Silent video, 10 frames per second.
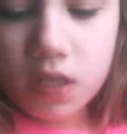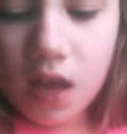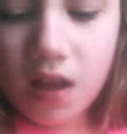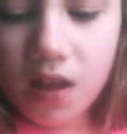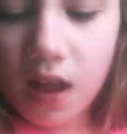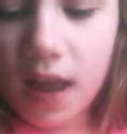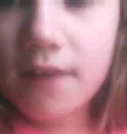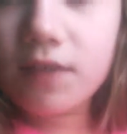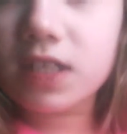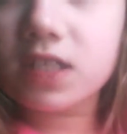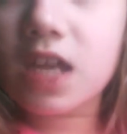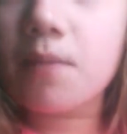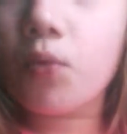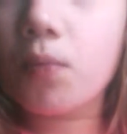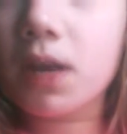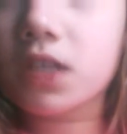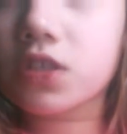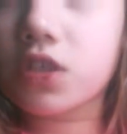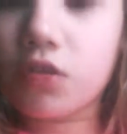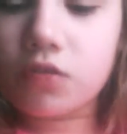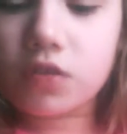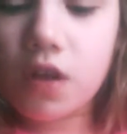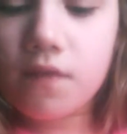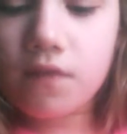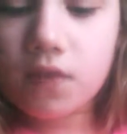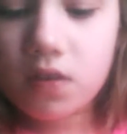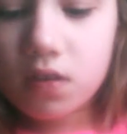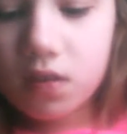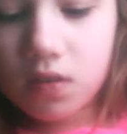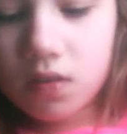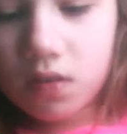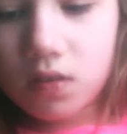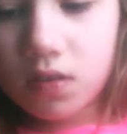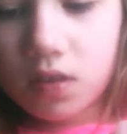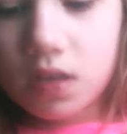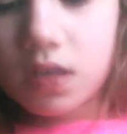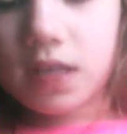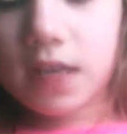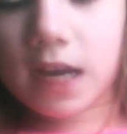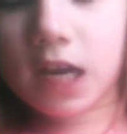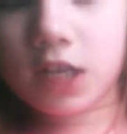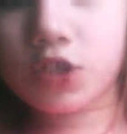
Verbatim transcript: yeah, I have like 10 more minutes to do stuff. Yeah,